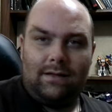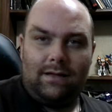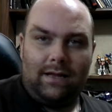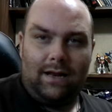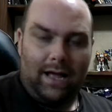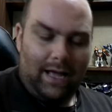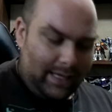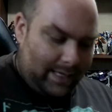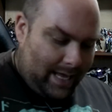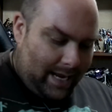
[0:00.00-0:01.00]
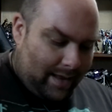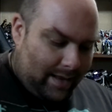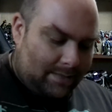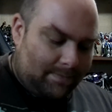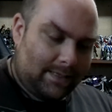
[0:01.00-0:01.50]
And I get it,
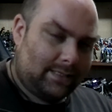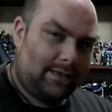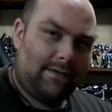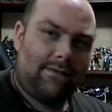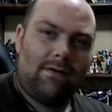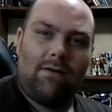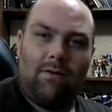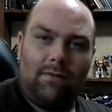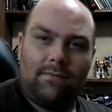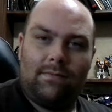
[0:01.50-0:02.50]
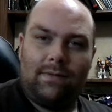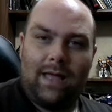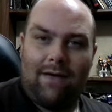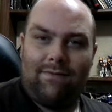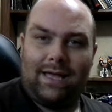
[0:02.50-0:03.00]
especially if you're
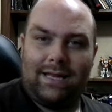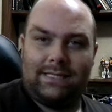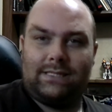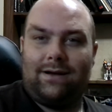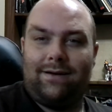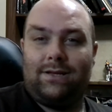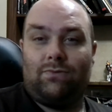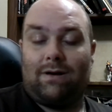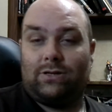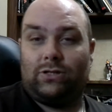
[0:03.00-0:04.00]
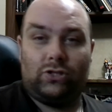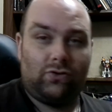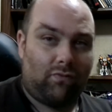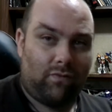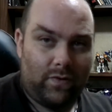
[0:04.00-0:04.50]
having it designed to where
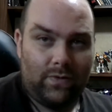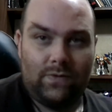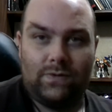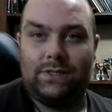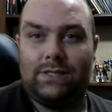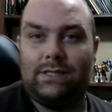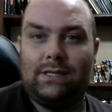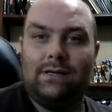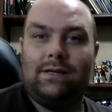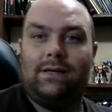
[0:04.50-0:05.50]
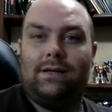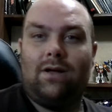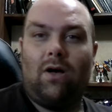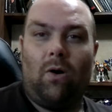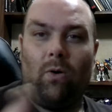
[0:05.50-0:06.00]
screws
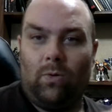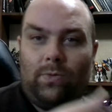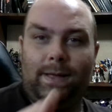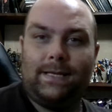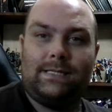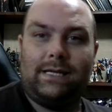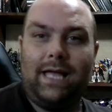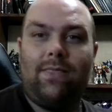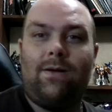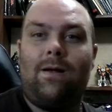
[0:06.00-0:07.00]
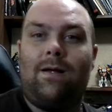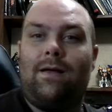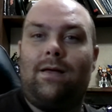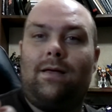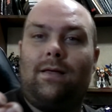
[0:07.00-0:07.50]
hold things together,
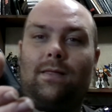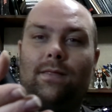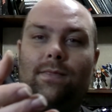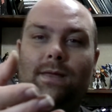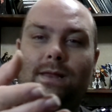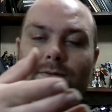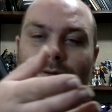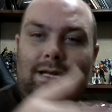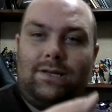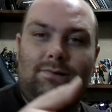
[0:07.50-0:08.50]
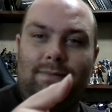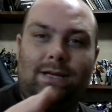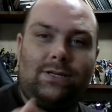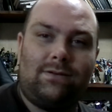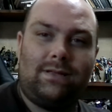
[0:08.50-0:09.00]
then you need to
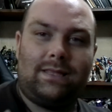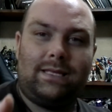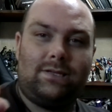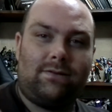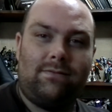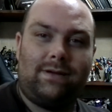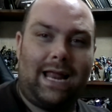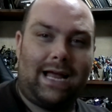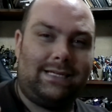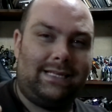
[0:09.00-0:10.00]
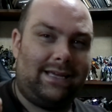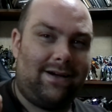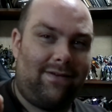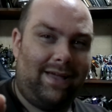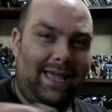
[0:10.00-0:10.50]
make sure that the screw can actually
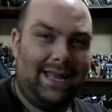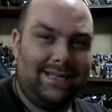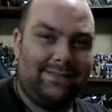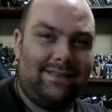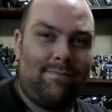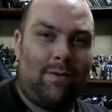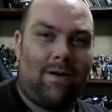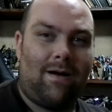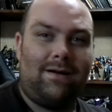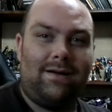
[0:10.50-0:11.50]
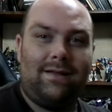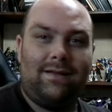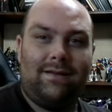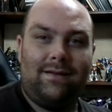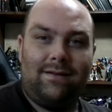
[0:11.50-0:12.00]
go into the part
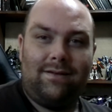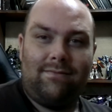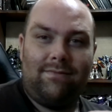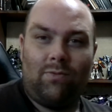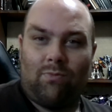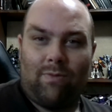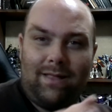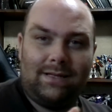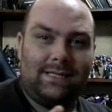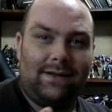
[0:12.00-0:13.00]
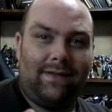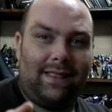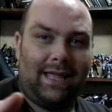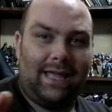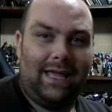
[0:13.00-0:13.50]
with
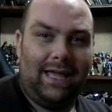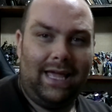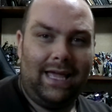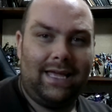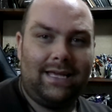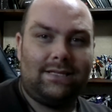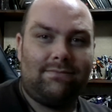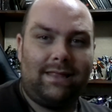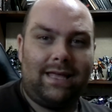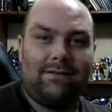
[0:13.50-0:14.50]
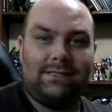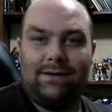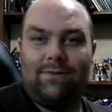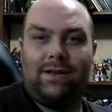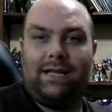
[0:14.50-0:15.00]
relatively ease without
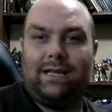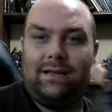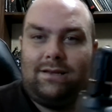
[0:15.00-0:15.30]
someone needing